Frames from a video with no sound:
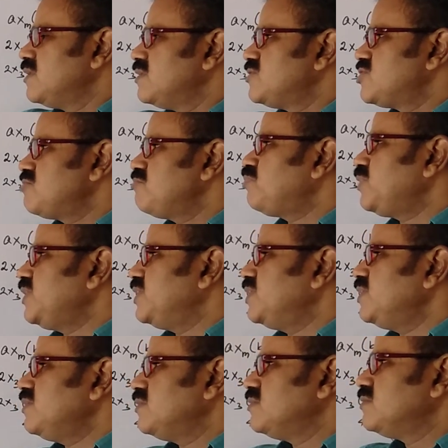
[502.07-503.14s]

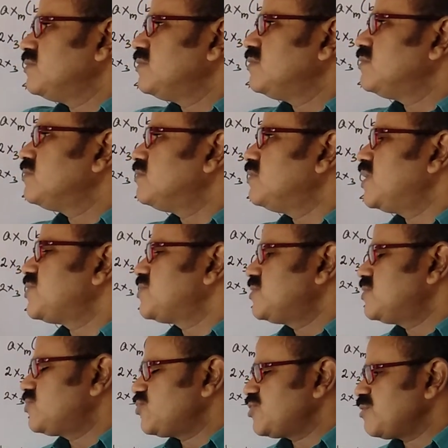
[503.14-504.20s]
Simply we are
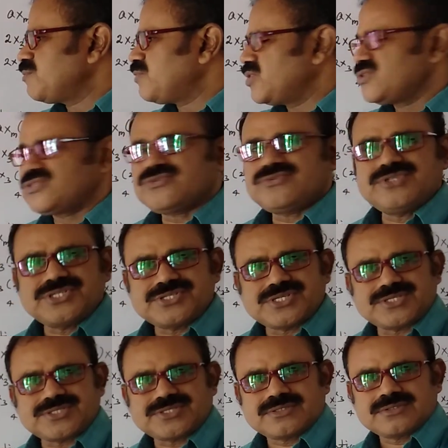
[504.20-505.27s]
choosing positive
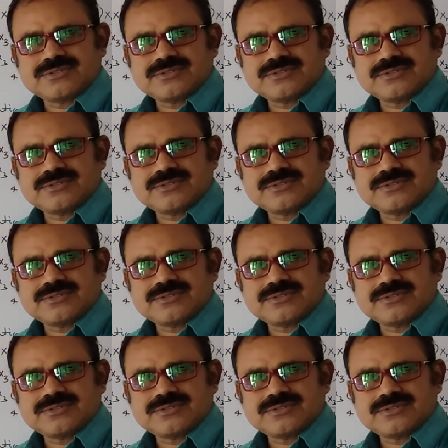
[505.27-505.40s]
integers.